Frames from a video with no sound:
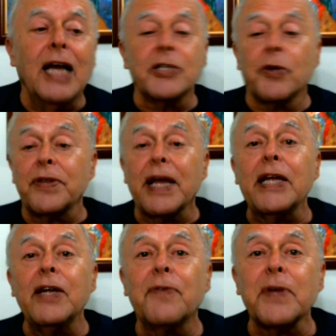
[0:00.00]
So
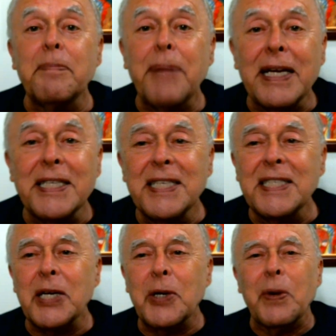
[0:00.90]
thank you for the
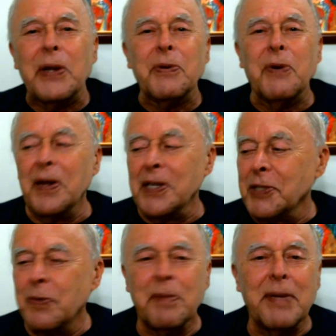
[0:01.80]
patience in going through all
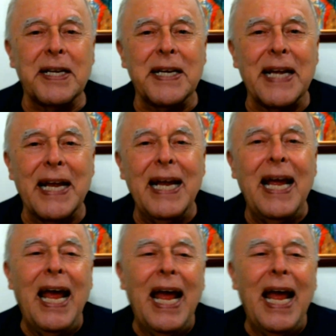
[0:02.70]
this with me today.